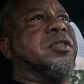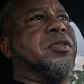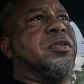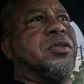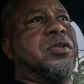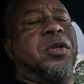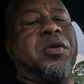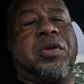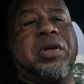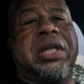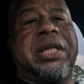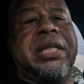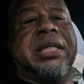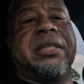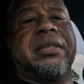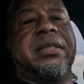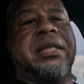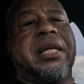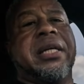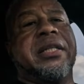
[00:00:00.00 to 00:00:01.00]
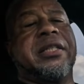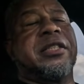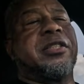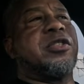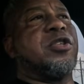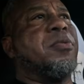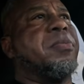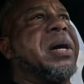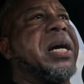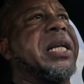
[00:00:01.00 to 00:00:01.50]
Google it. There's
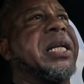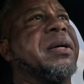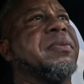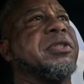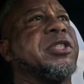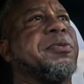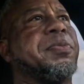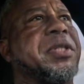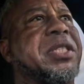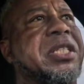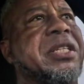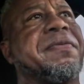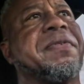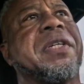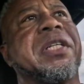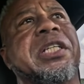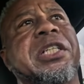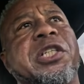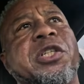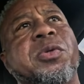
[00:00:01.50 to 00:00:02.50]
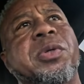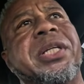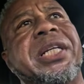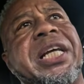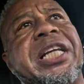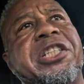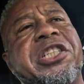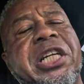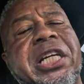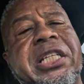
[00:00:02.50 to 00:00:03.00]
nobody that was specifically doing
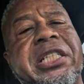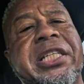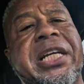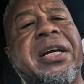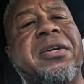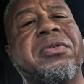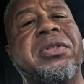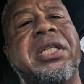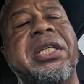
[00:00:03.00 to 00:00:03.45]
that change out.